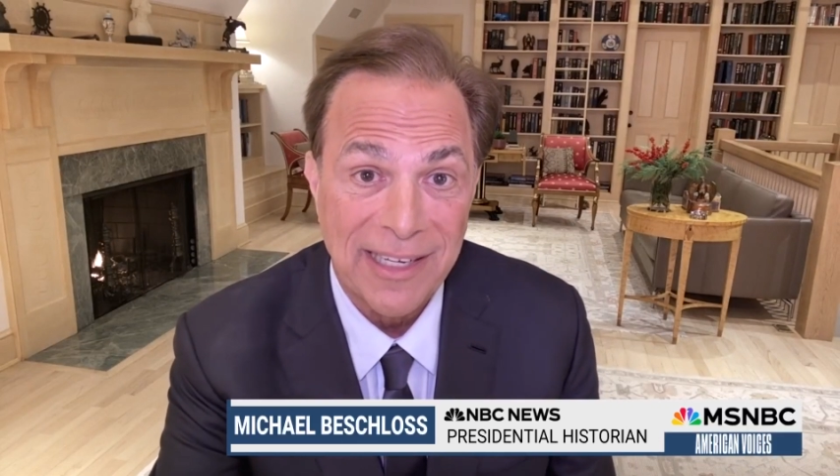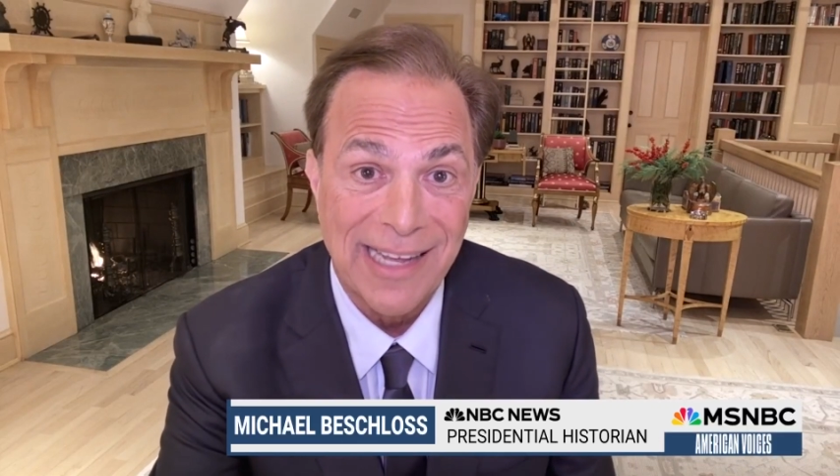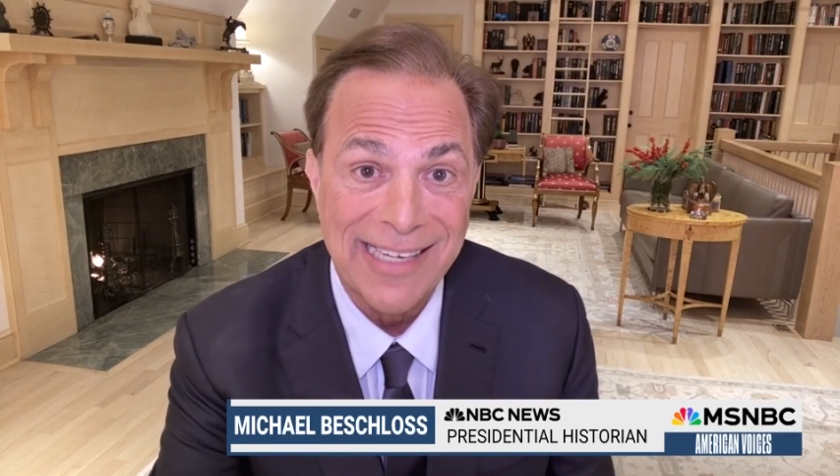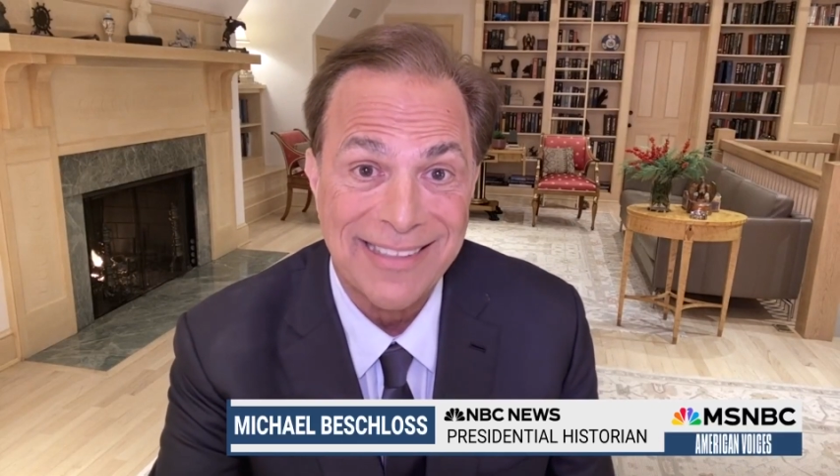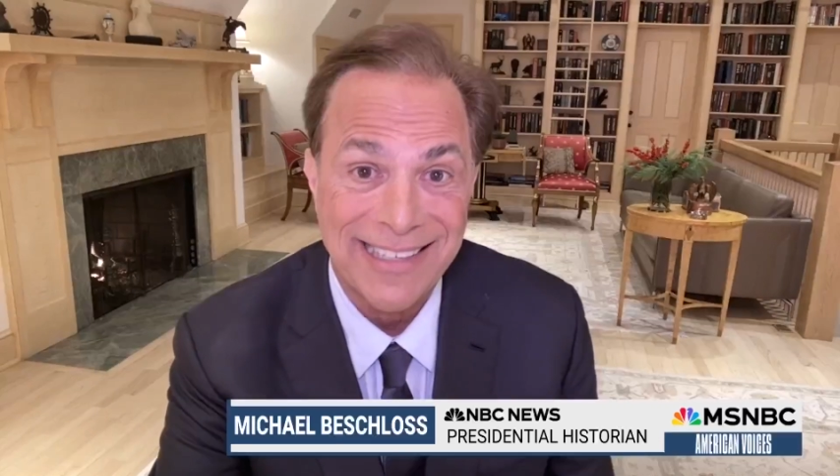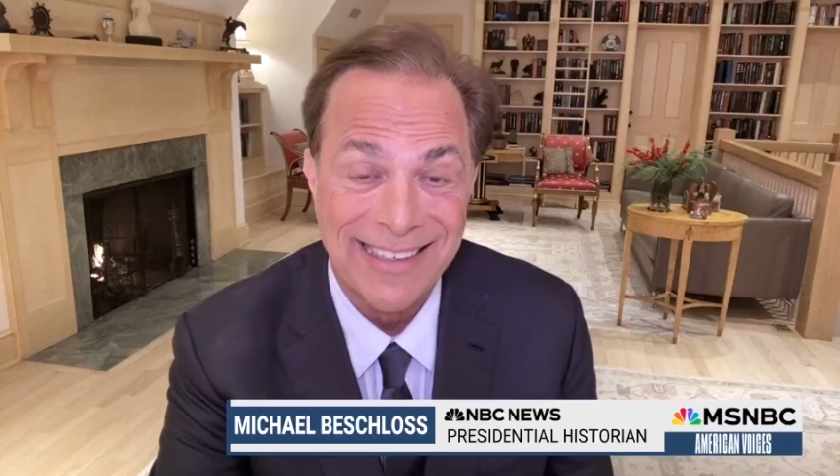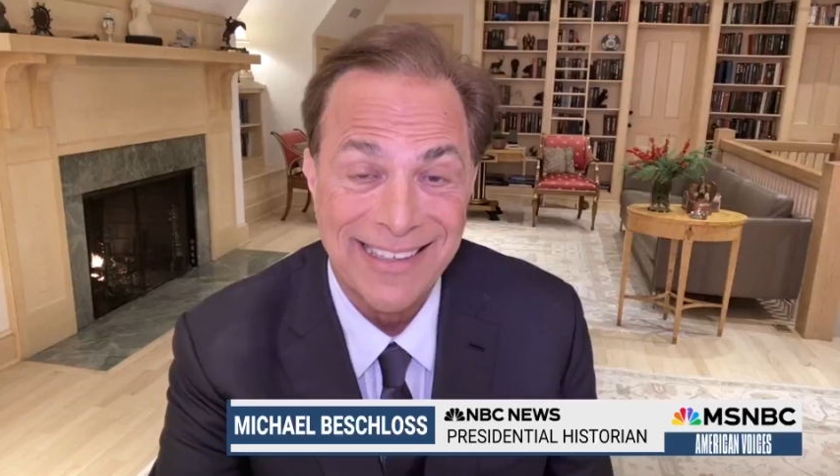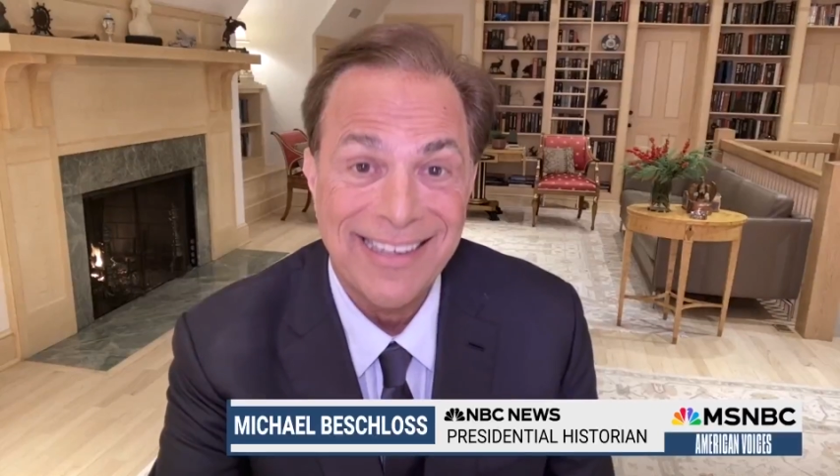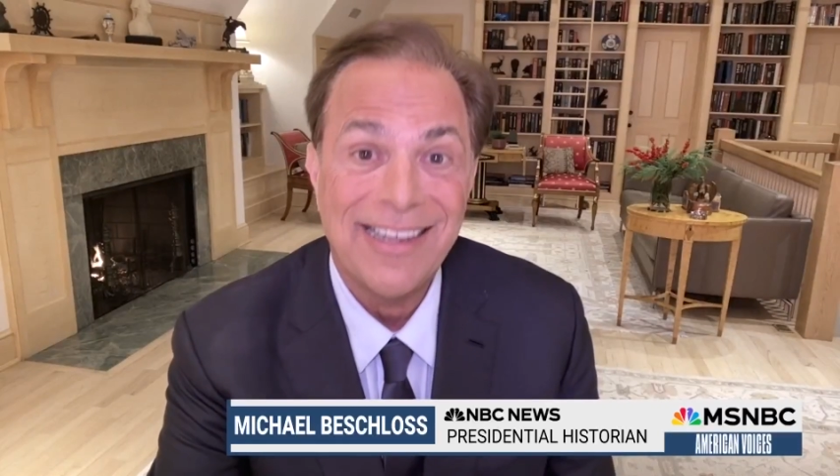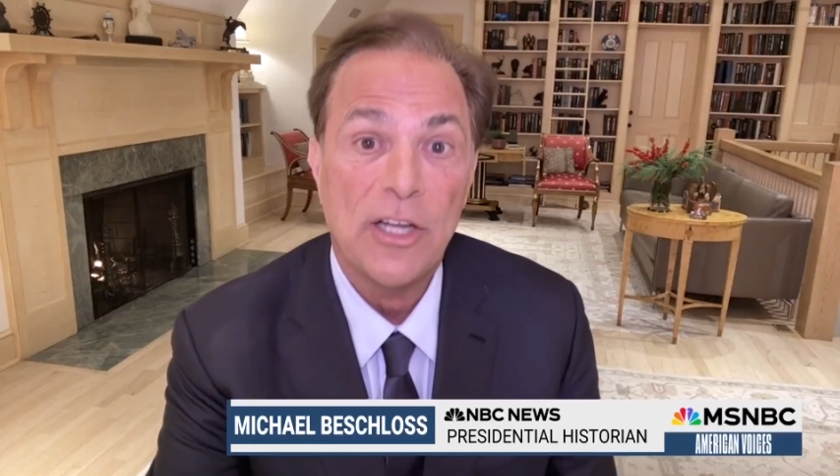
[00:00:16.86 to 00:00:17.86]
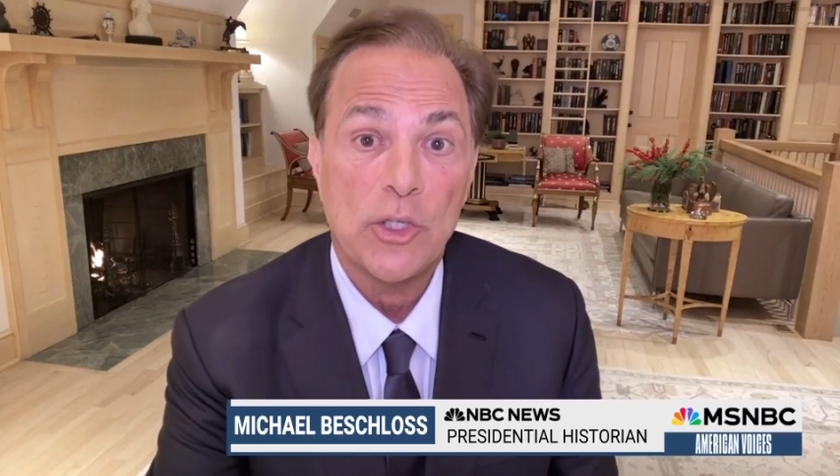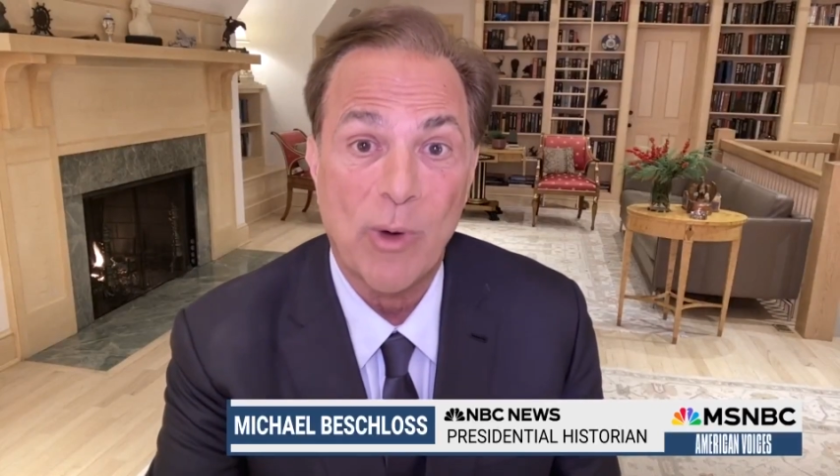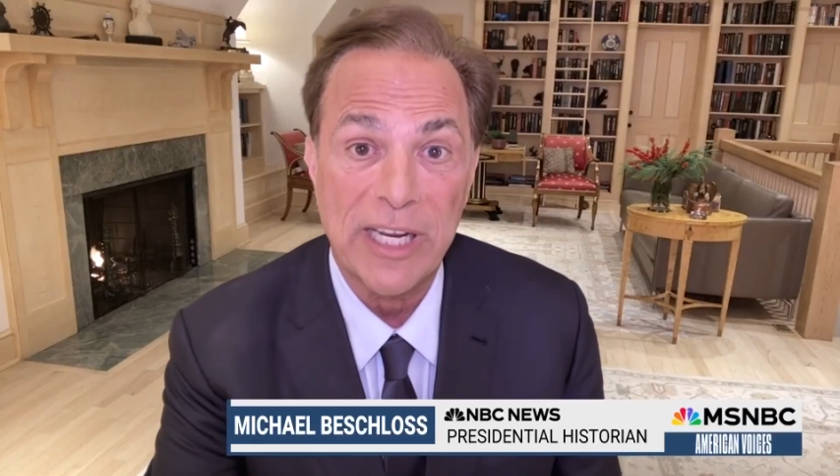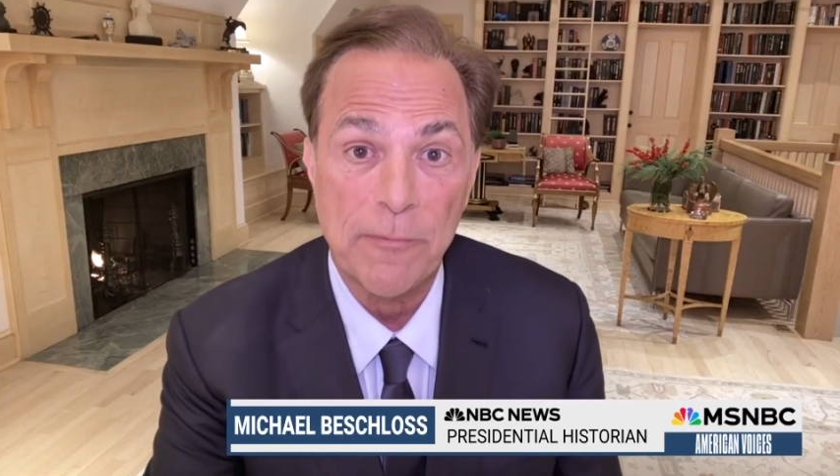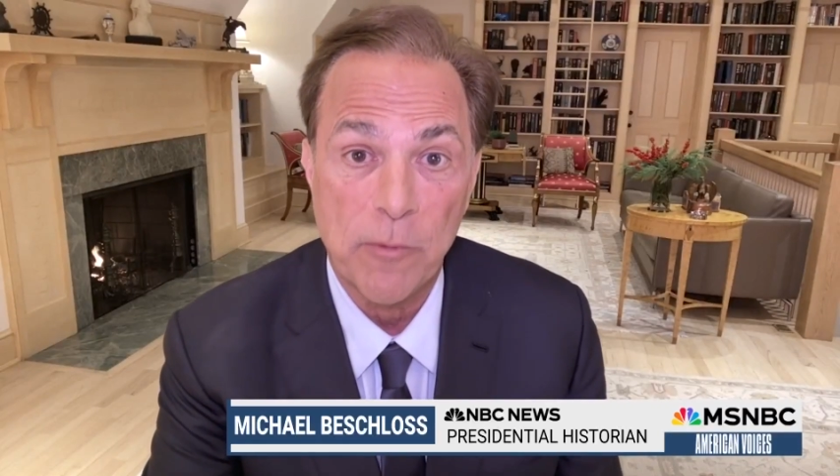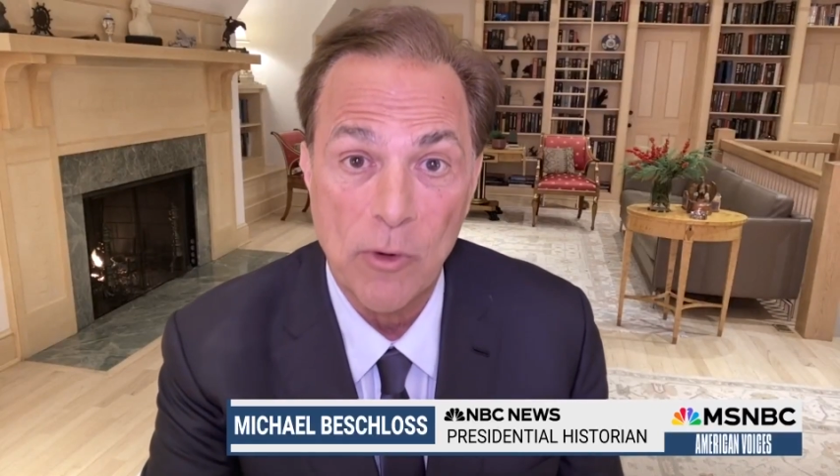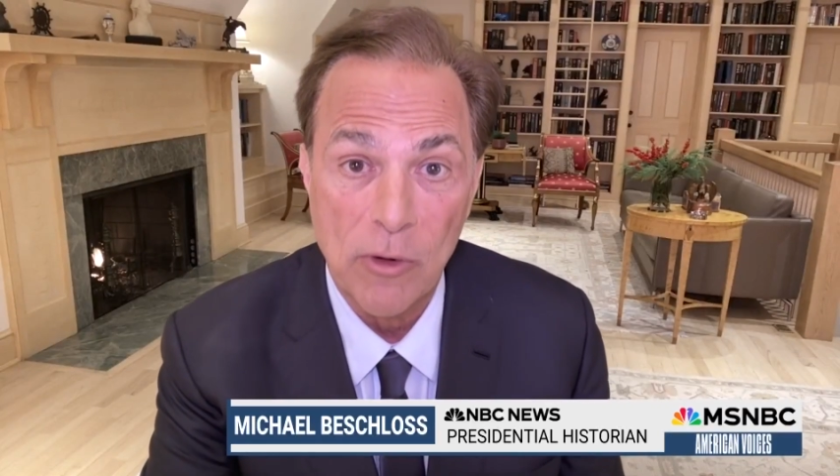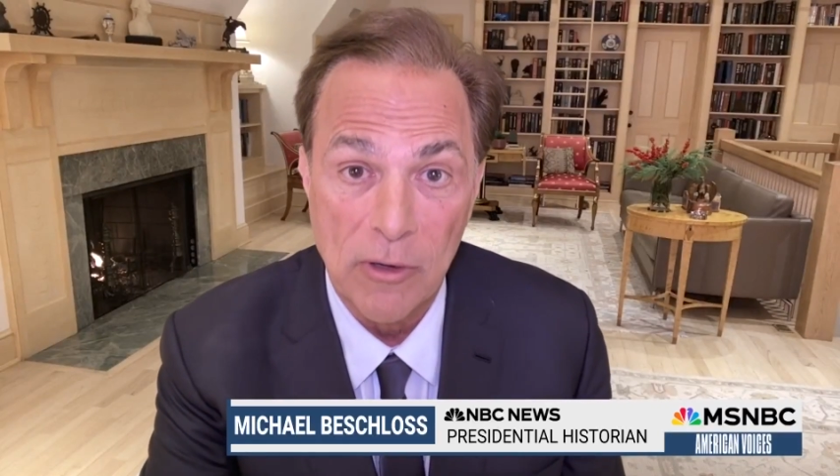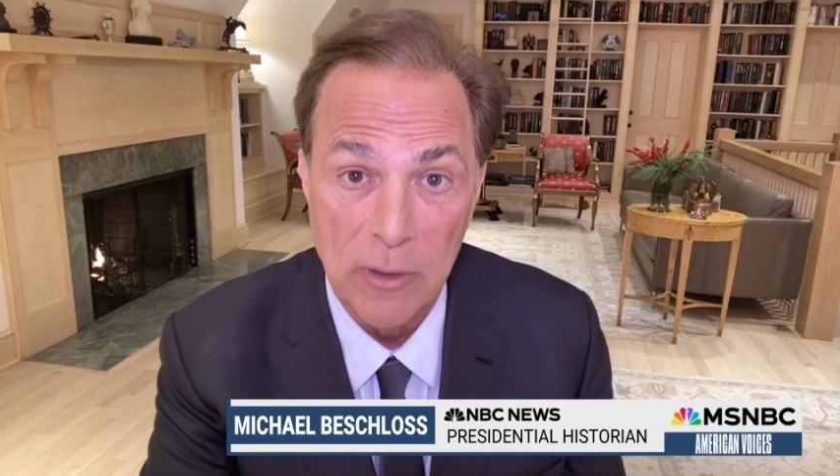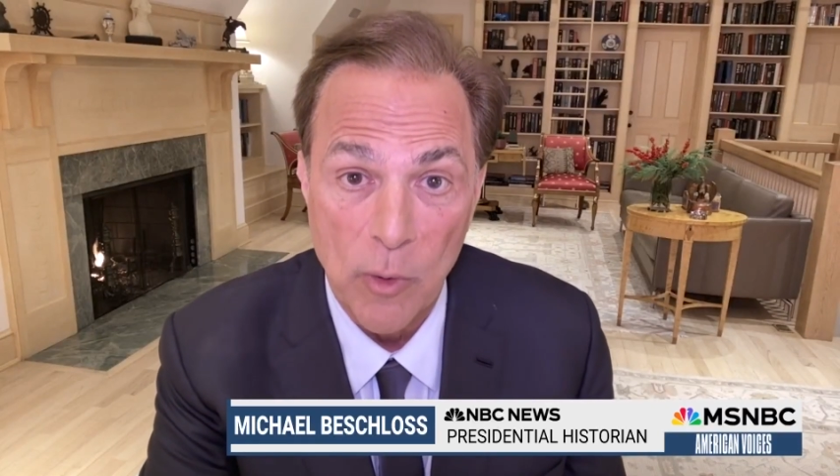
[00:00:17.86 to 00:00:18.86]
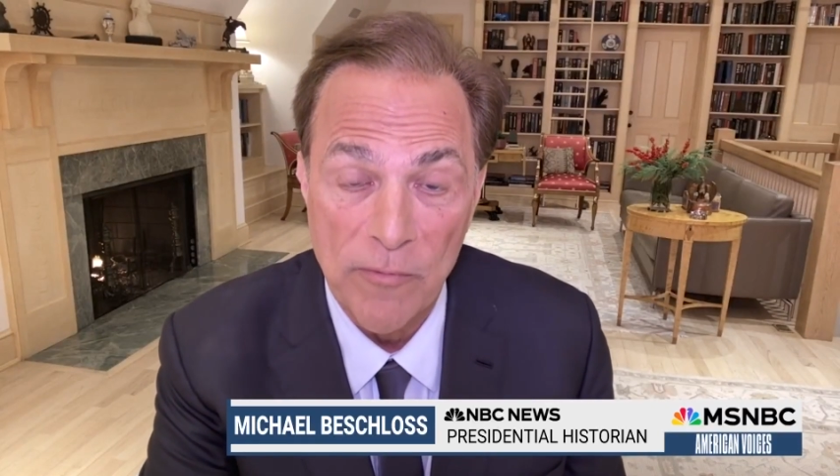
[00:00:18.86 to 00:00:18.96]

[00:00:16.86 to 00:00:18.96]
in 1924,